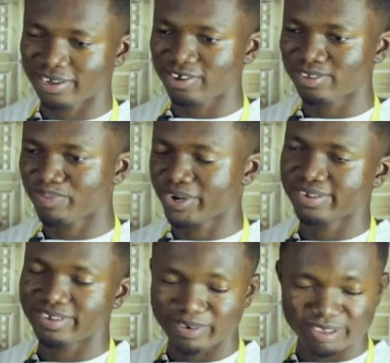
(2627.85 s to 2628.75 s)
I was
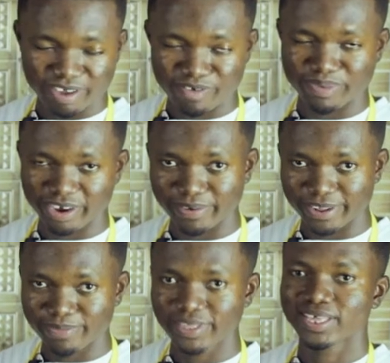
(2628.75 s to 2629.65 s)
passionate about solving
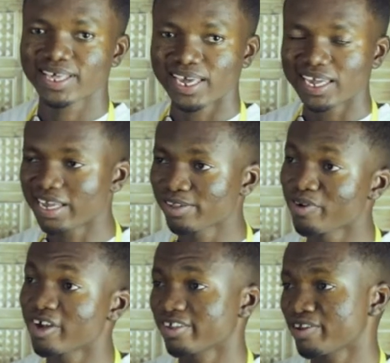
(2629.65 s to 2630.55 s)
problems, and that's
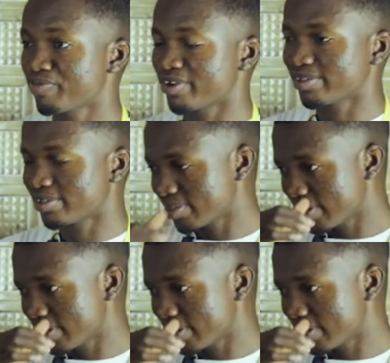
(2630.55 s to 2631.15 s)
why I started first.